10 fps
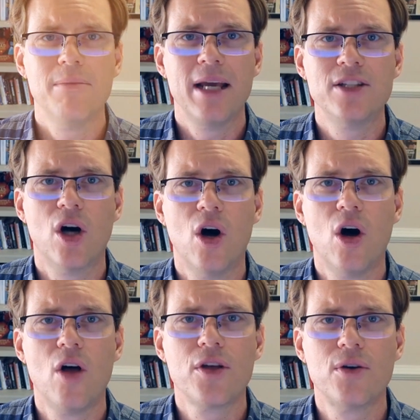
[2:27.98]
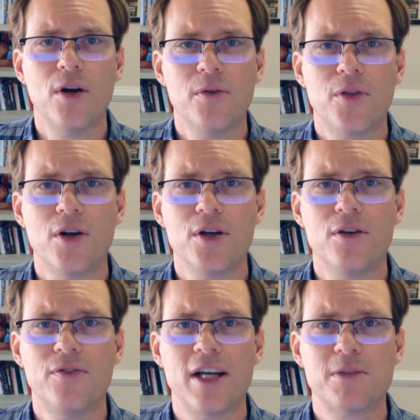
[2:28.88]
means all the growth on
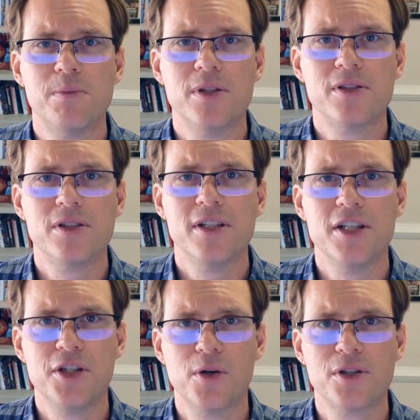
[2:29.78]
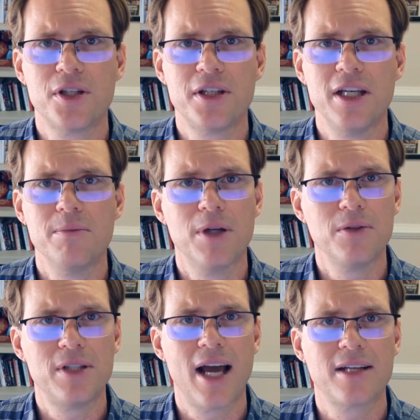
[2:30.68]
your investments is yours to keep. No
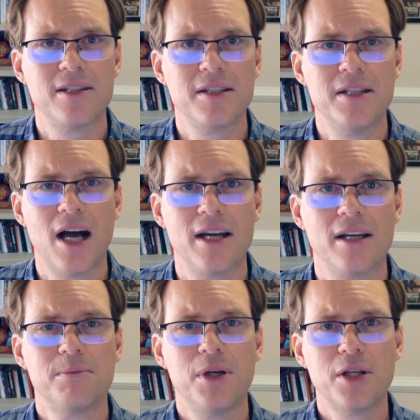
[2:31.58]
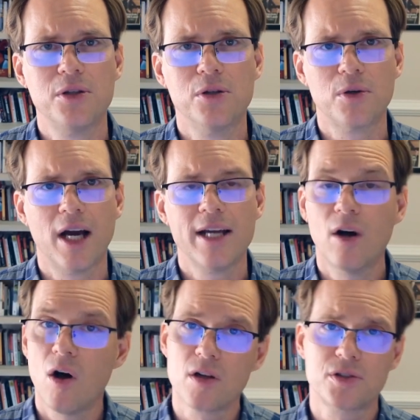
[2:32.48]
taxes, nada. Pretty cool, right?
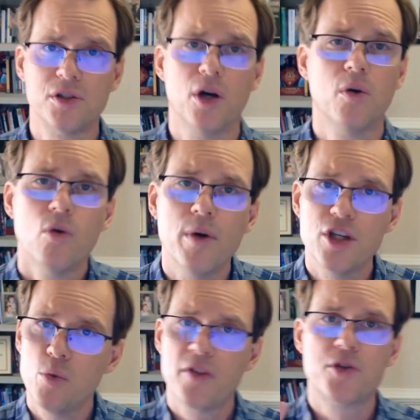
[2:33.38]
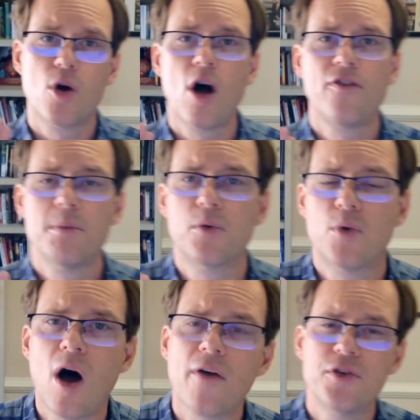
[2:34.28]
Also, when you withdraw from a
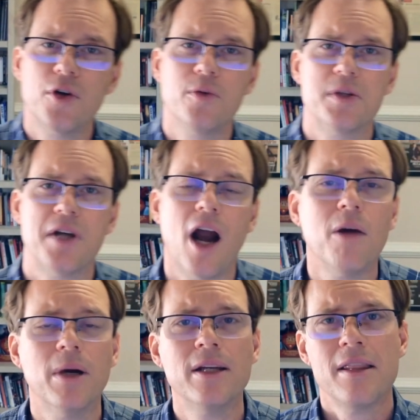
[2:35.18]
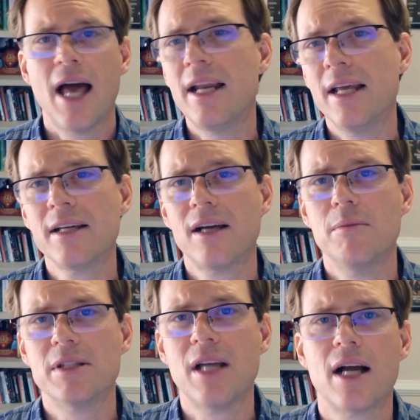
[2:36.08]
Roth during retirement, that
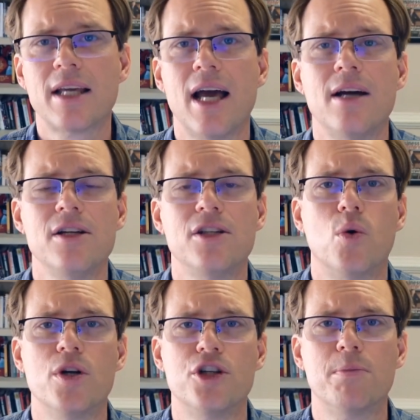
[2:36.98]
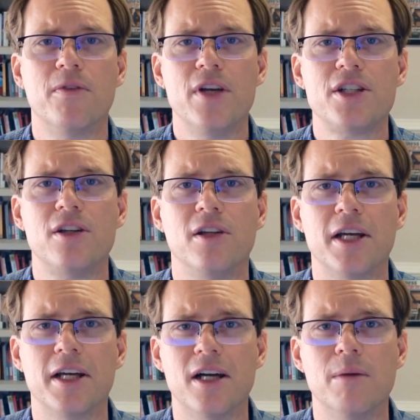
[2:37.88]
income is not counted towards your provisional
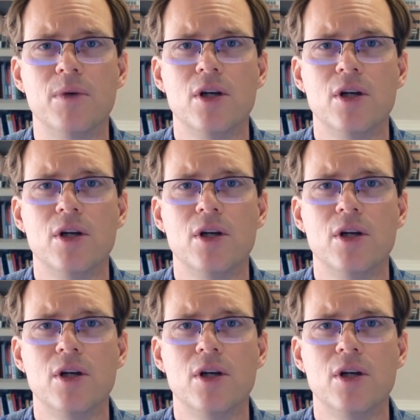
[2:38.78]
income,